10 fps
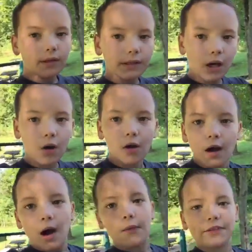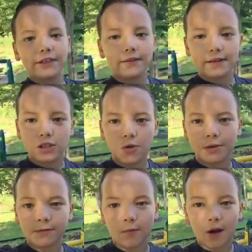So well, thank you guys so
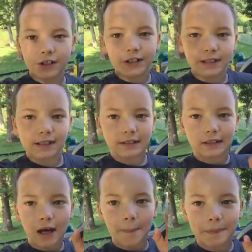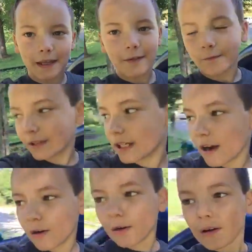much for watching this little update
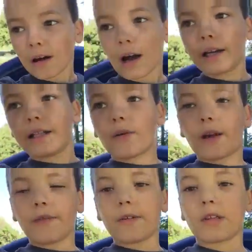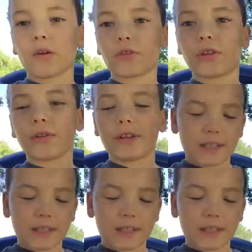video. I know I don't do